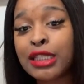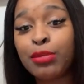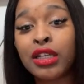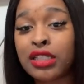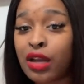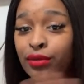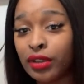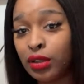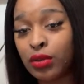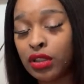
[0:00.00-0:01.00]
because I really
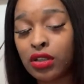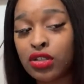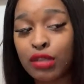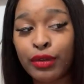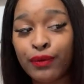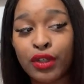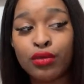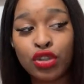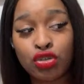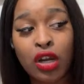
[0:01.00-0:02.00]
want those to be filled with
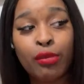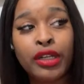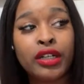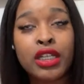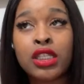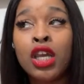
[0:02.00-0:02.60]
strawberries.